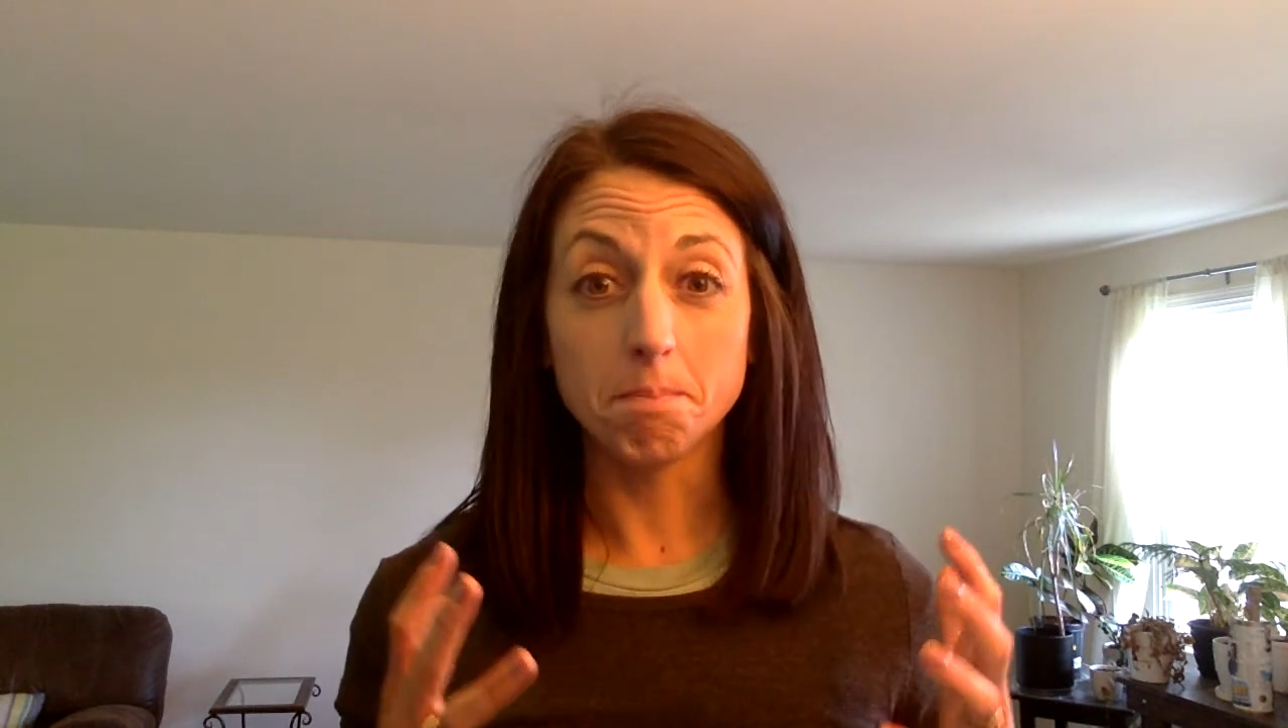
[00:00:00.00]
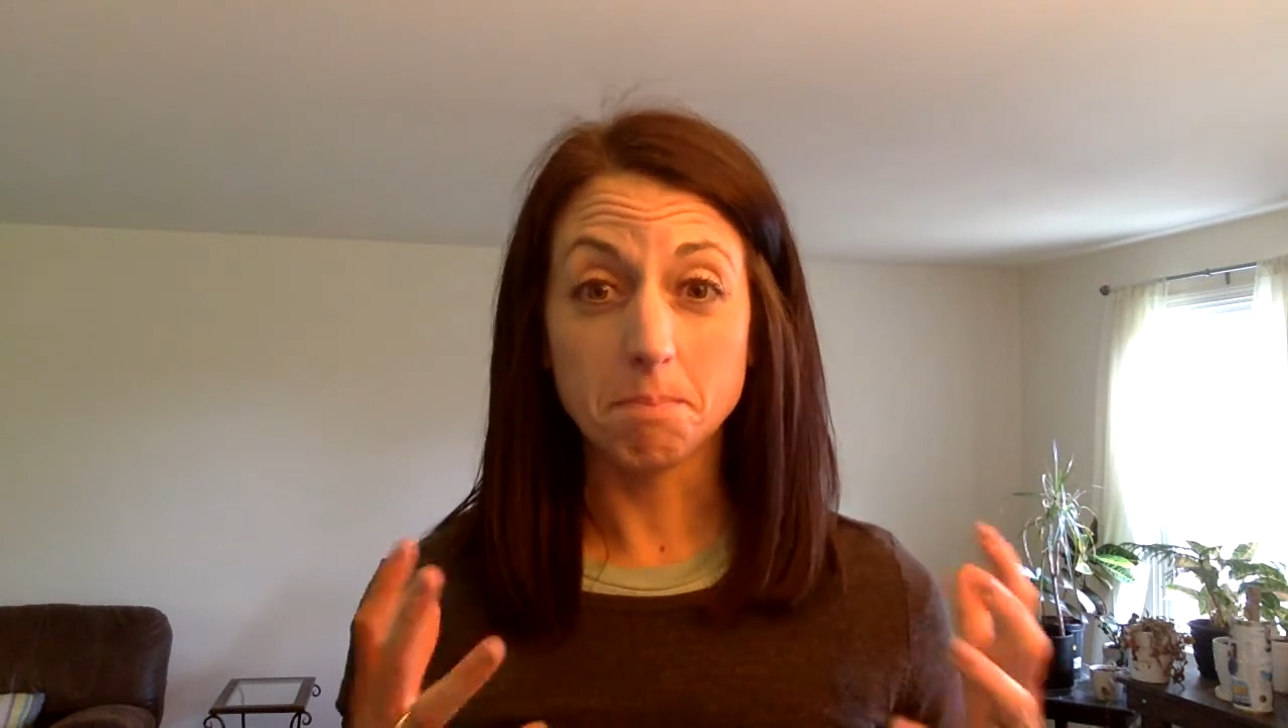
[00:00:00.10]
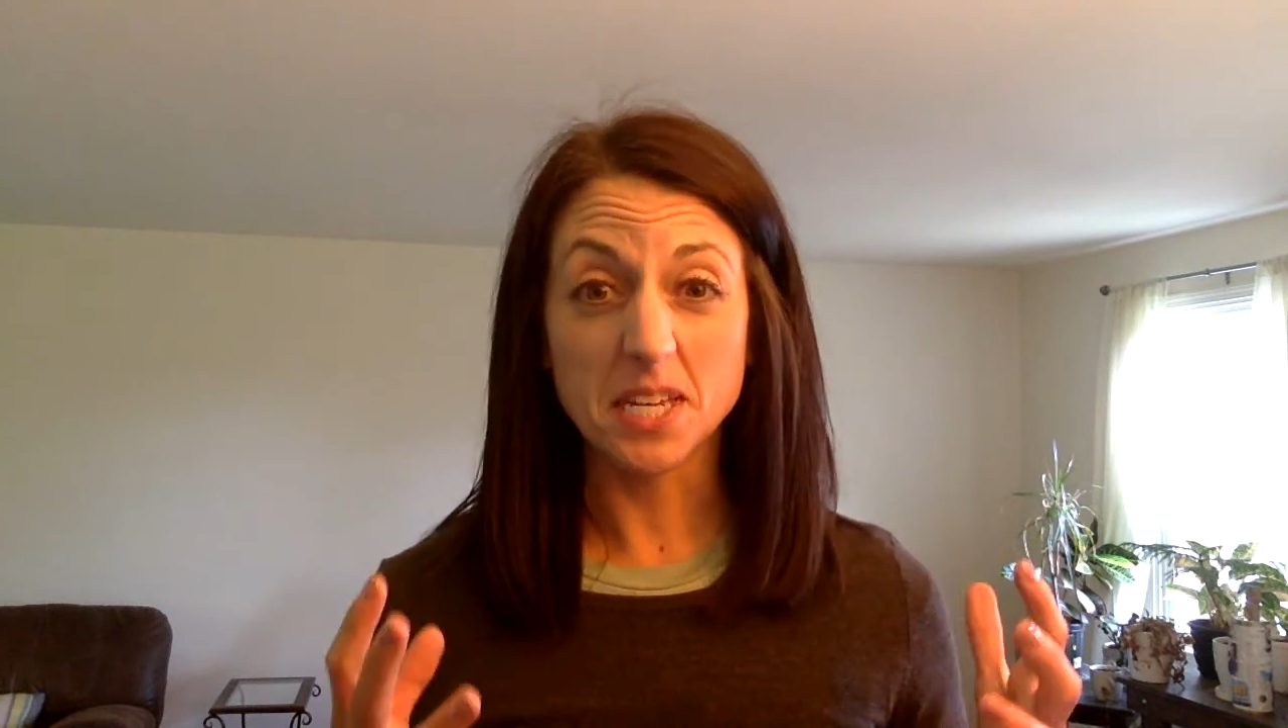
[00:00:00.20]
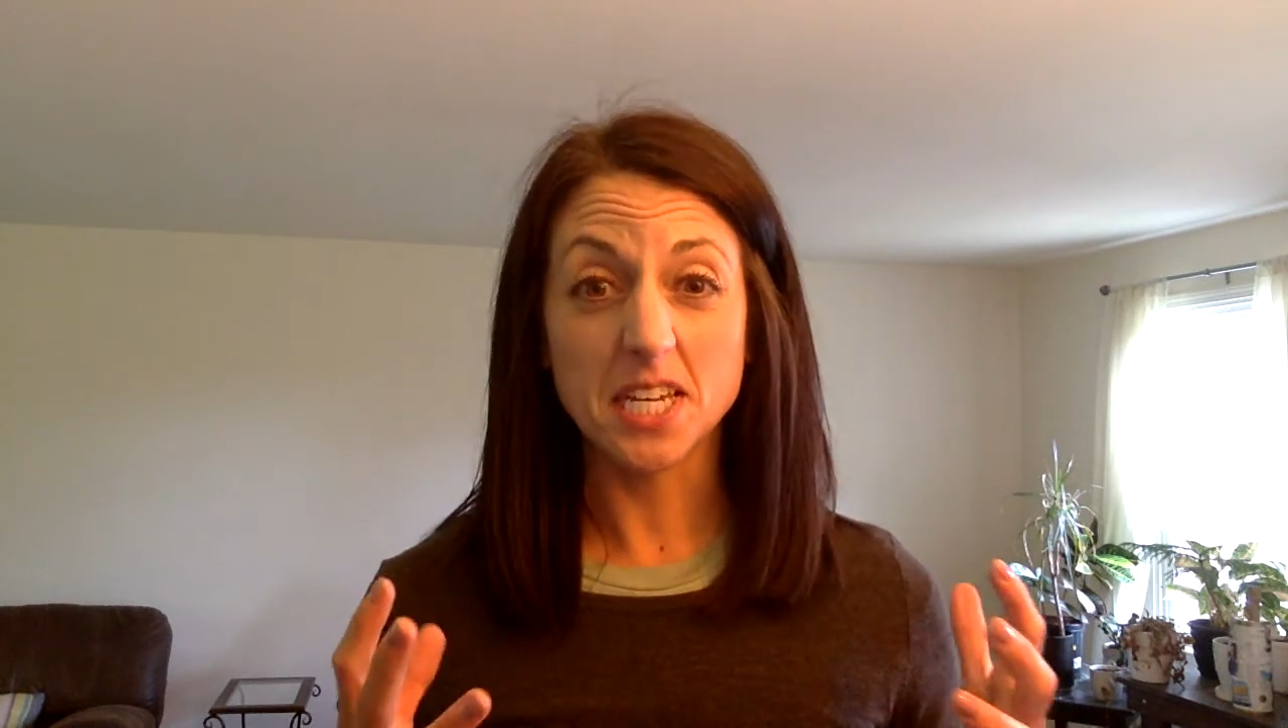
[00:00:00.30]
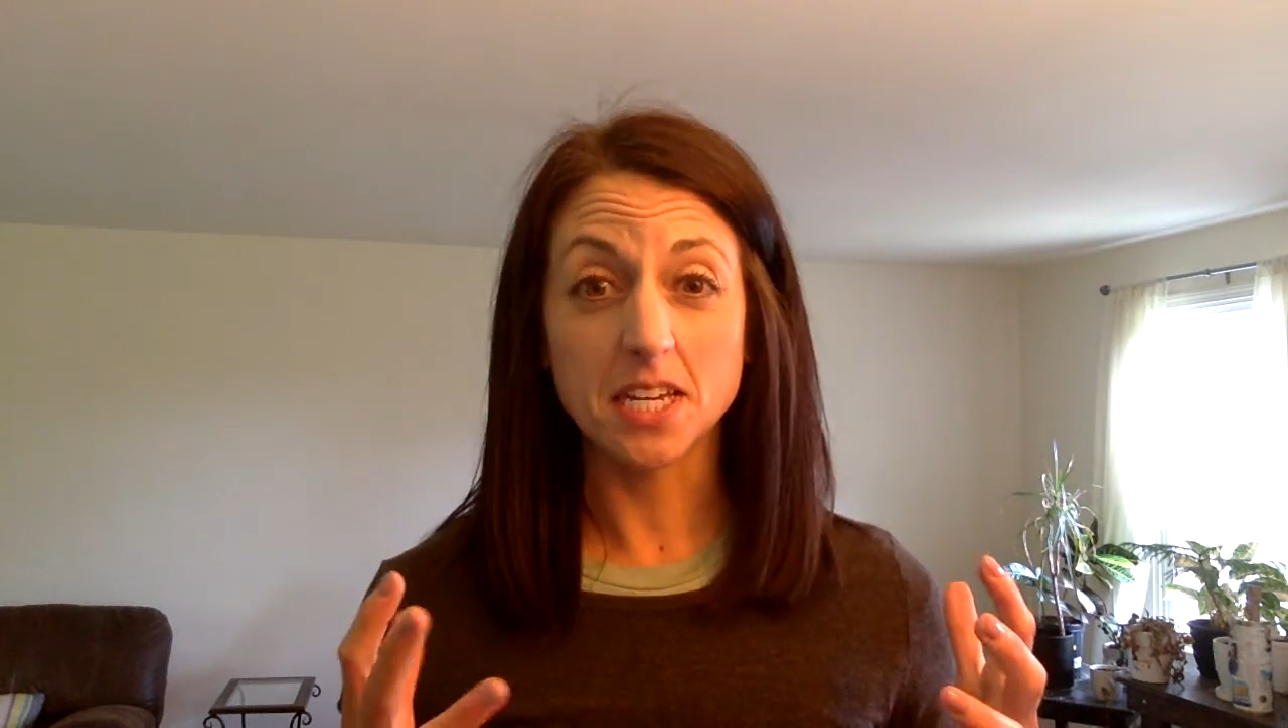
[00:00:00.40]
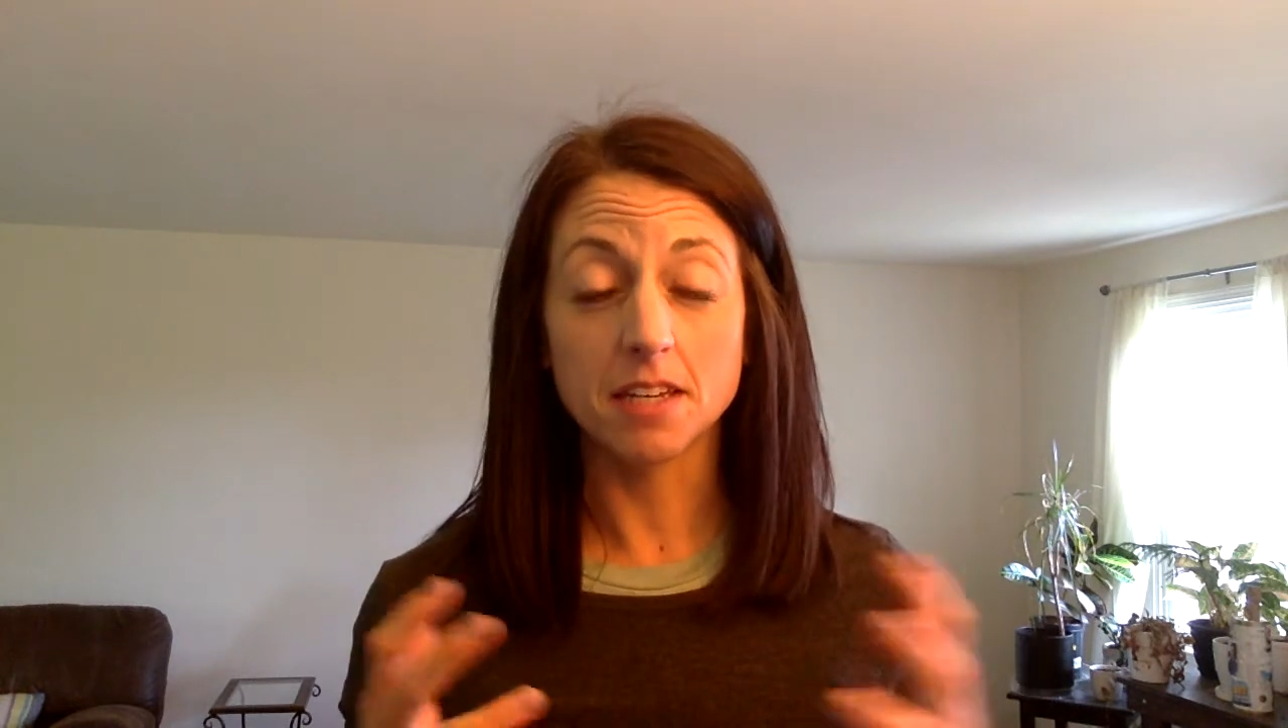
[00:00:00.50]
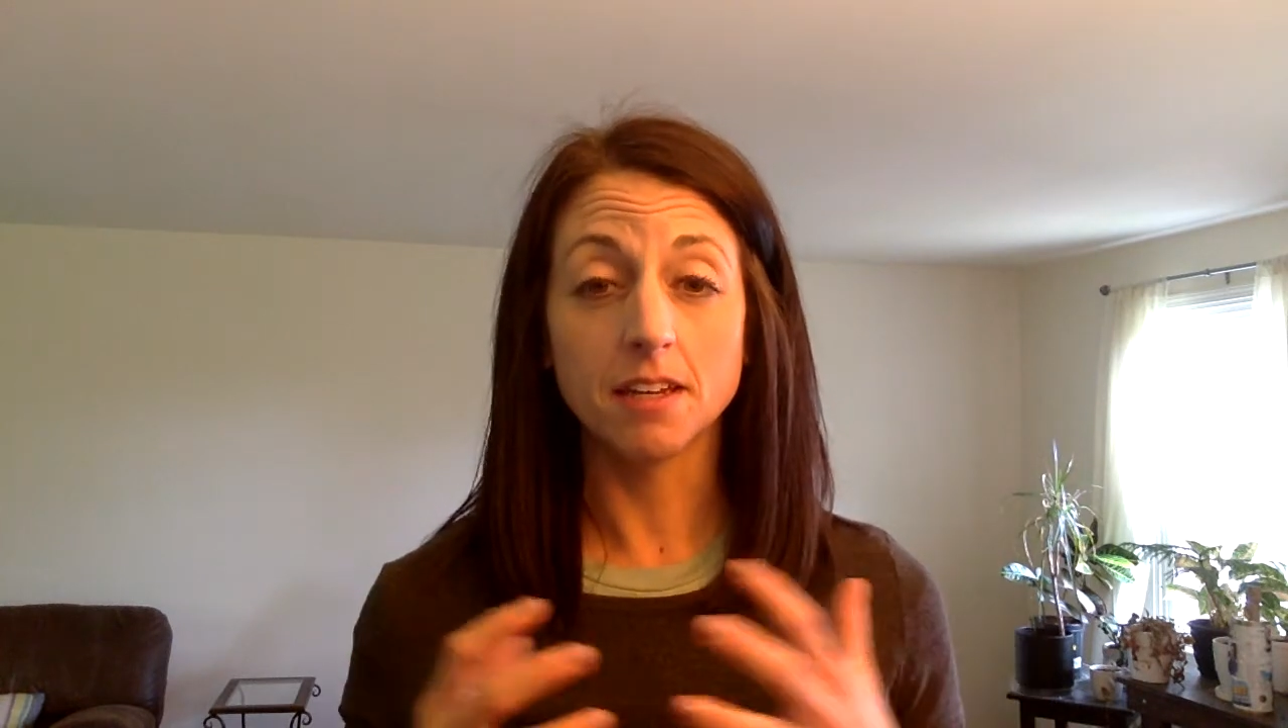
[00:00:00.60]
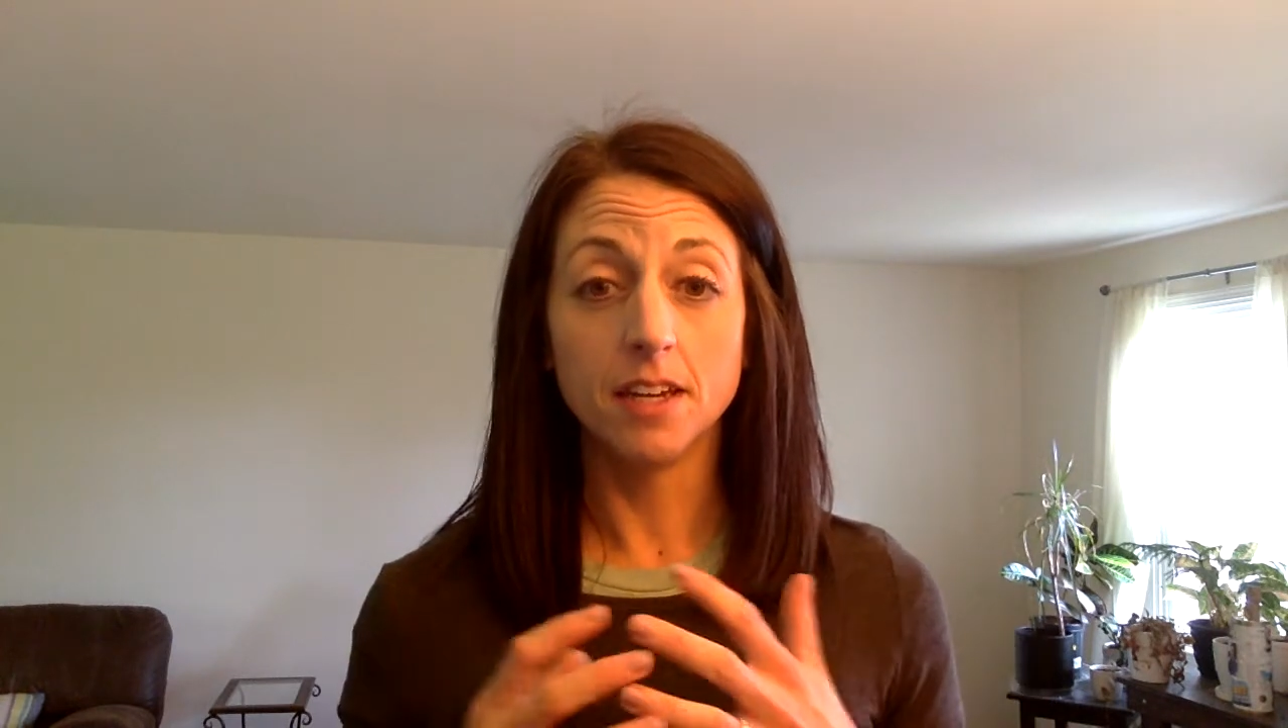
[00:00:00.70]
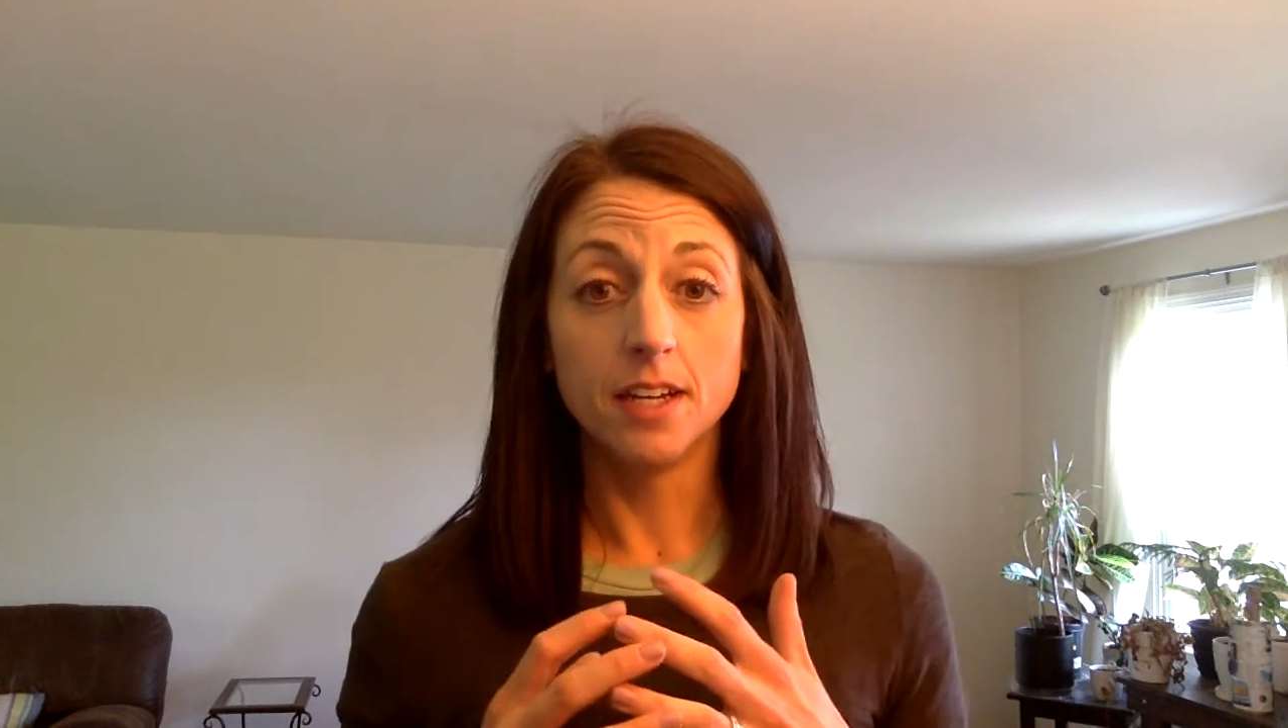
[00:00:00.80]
big